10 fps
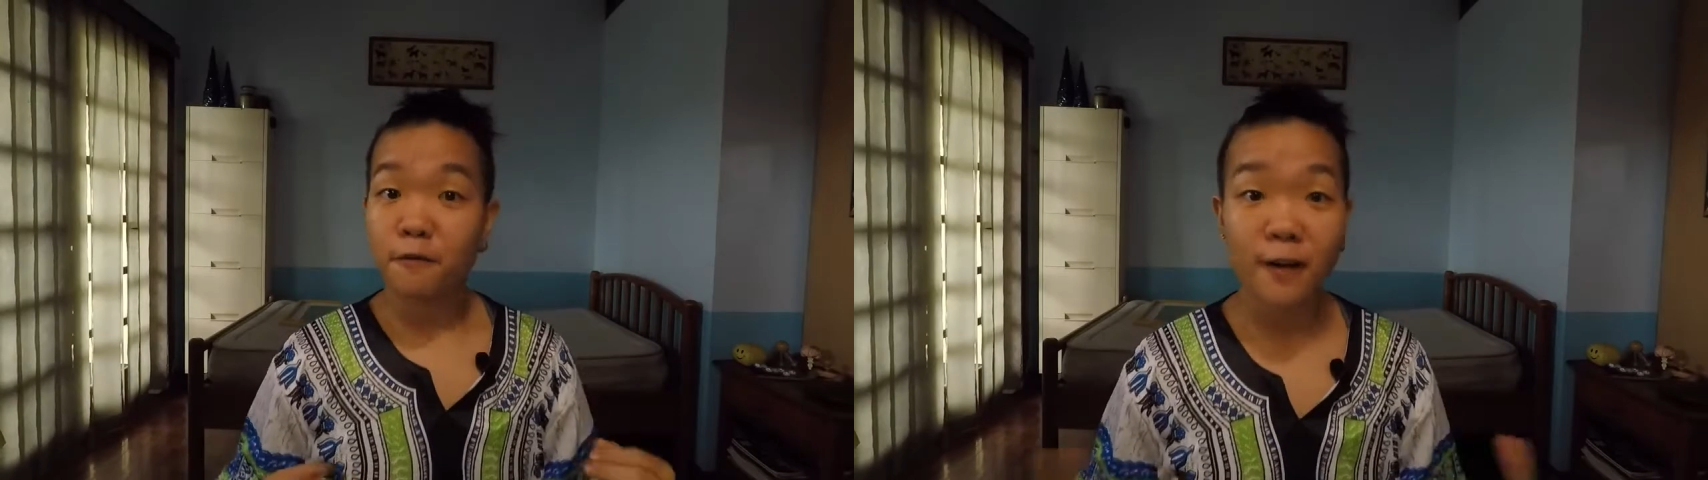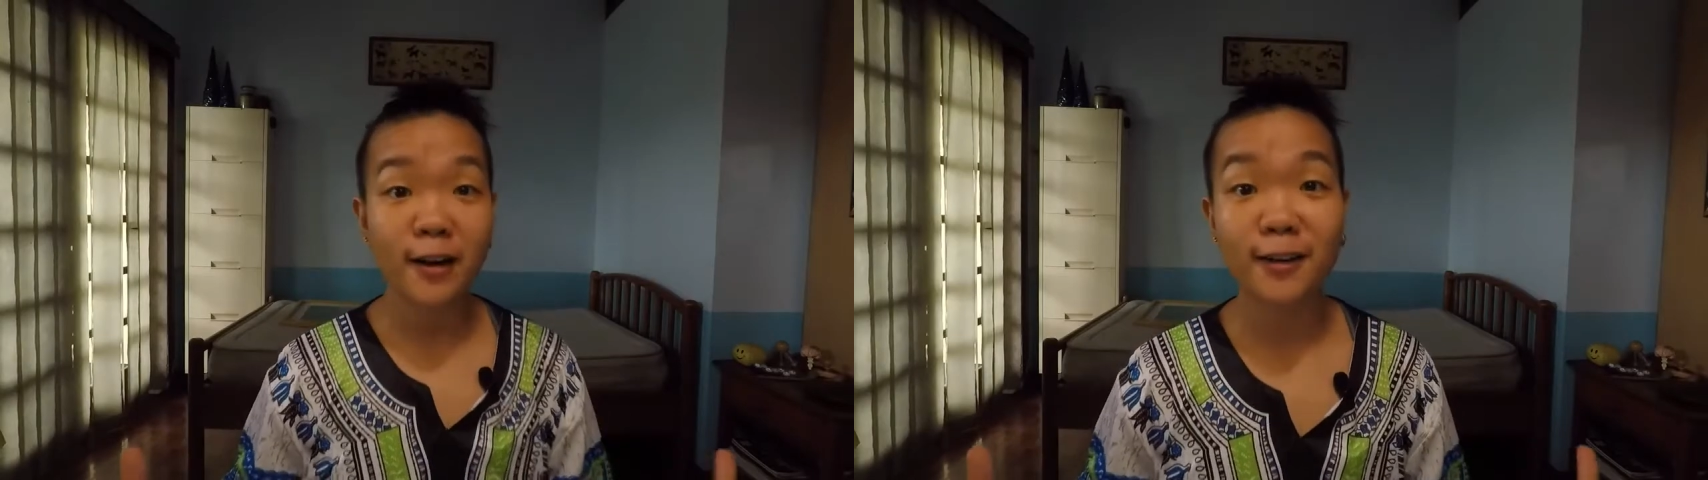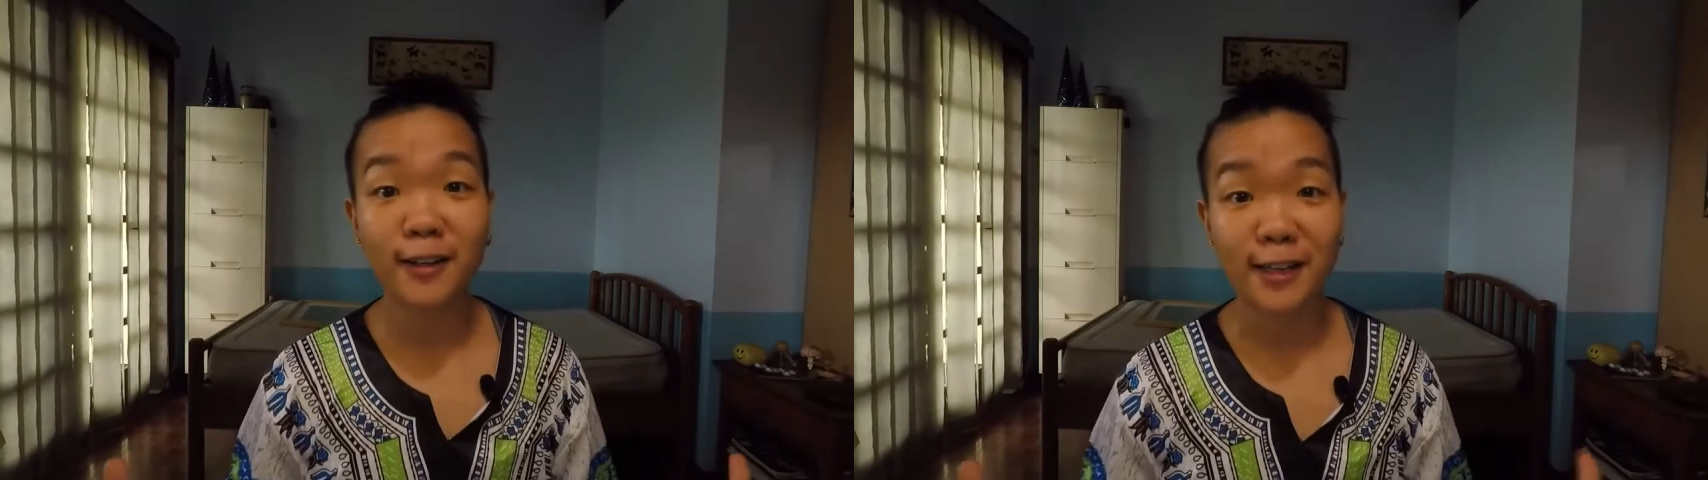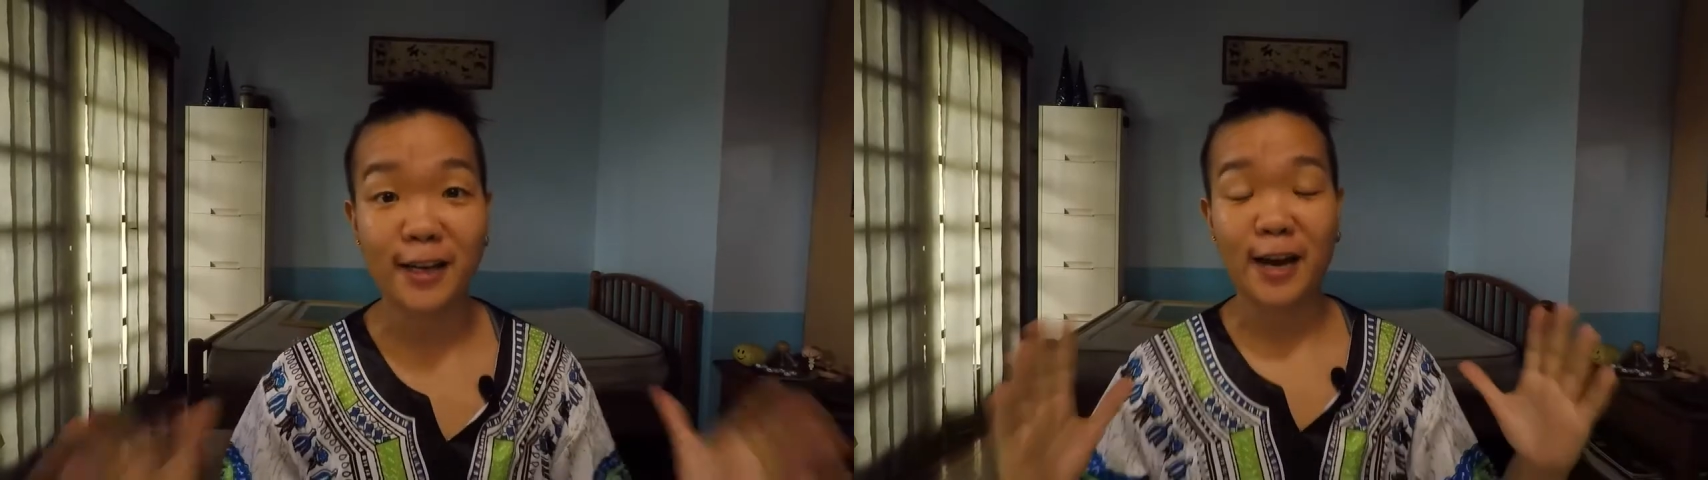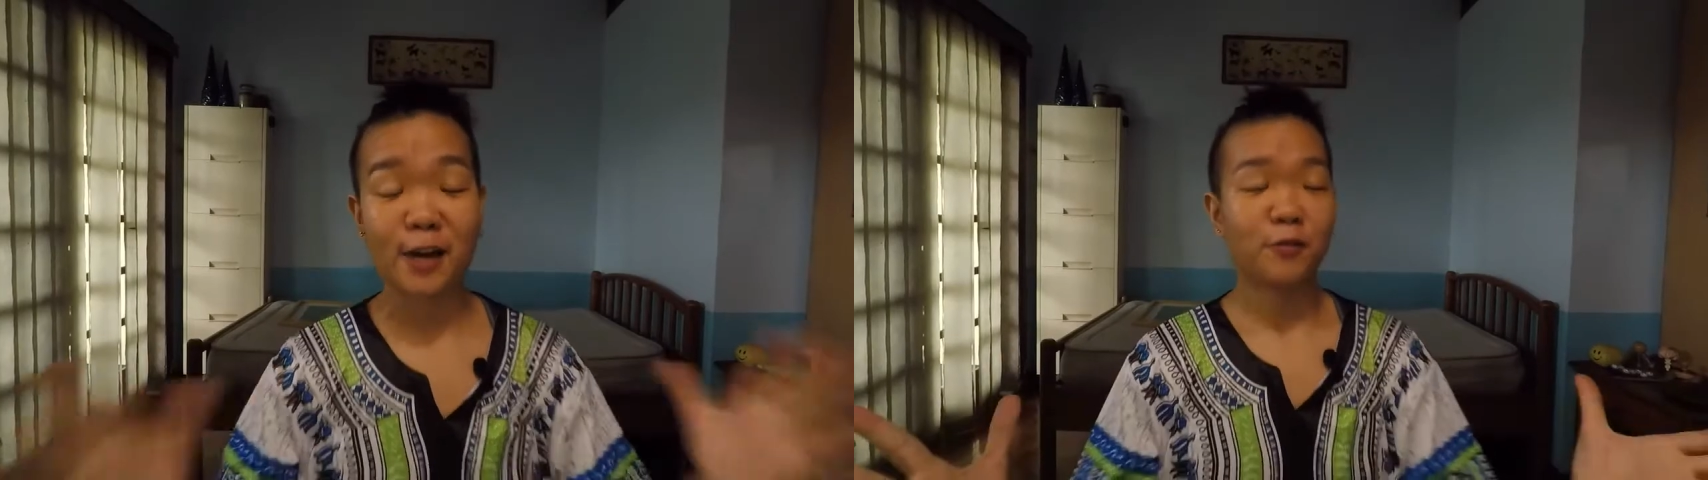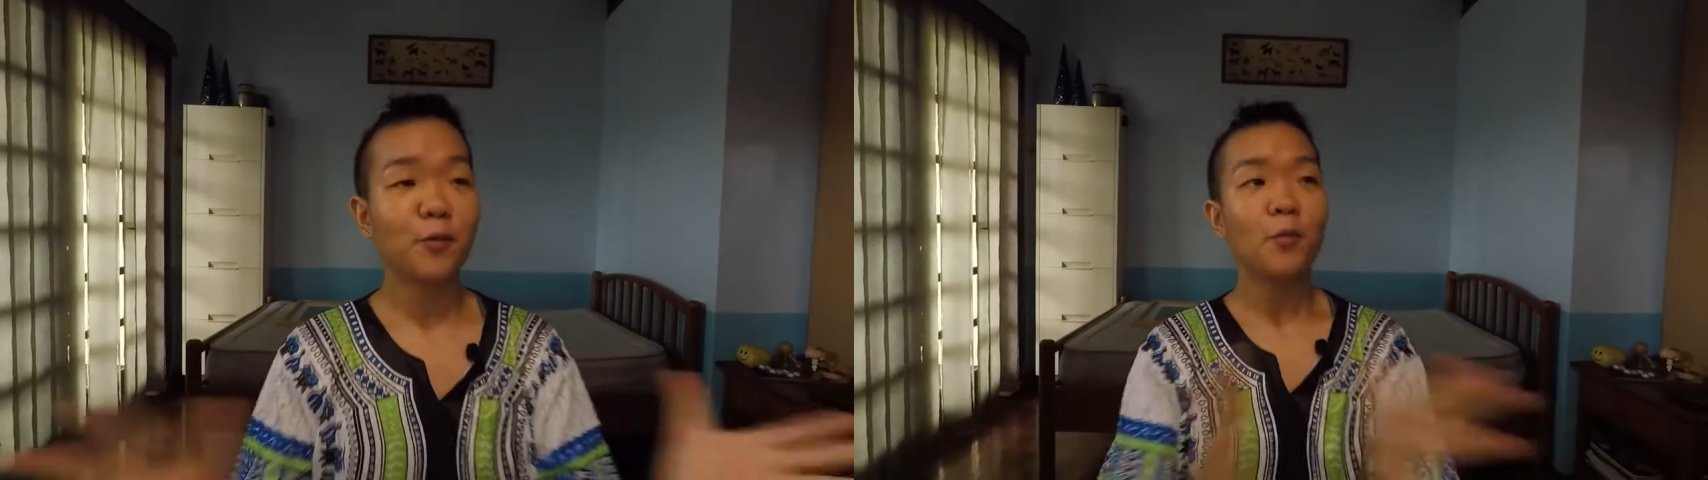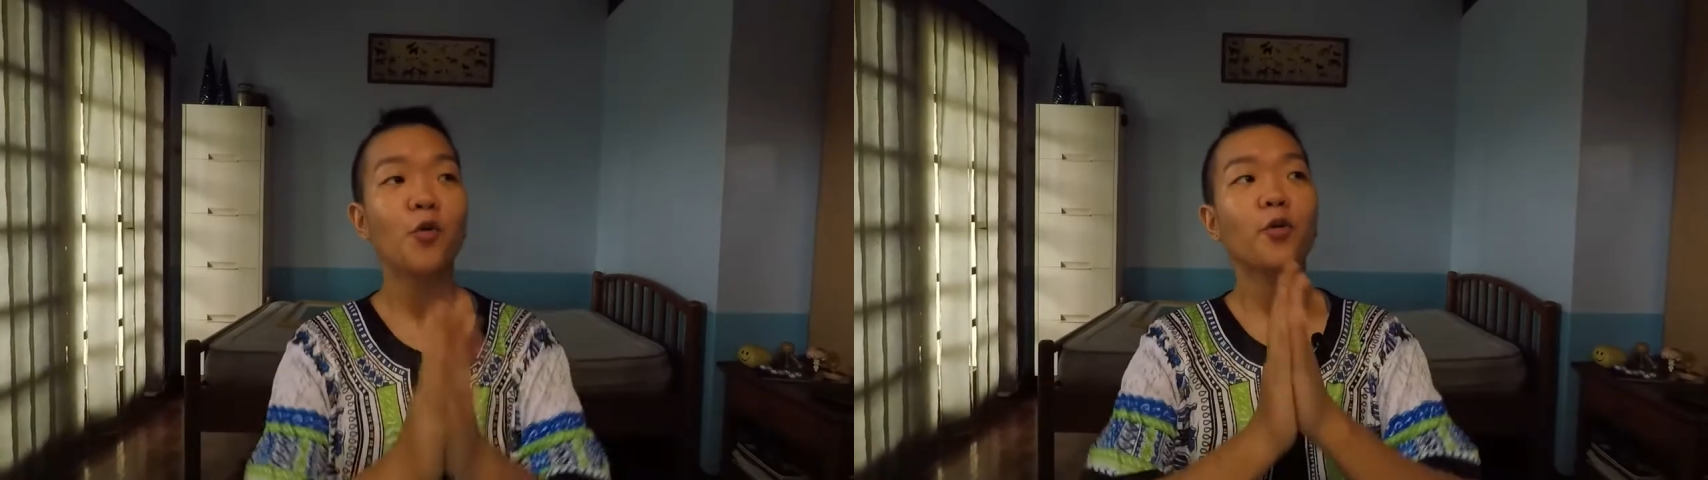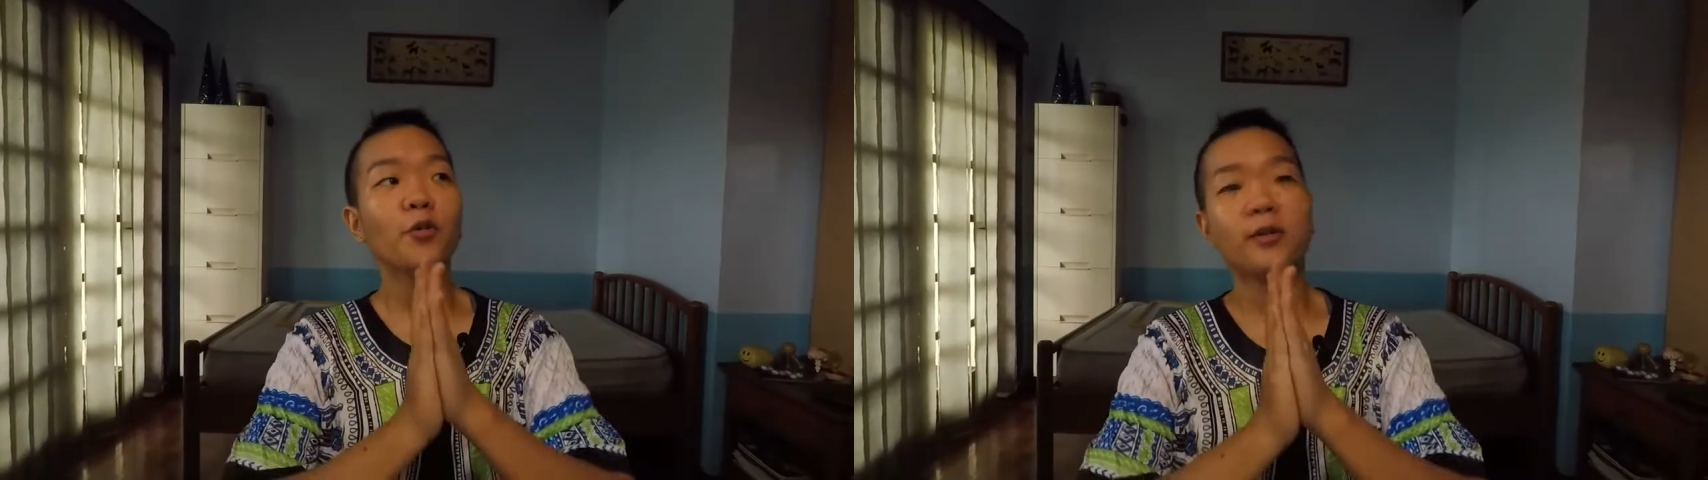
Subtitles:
Finally, after more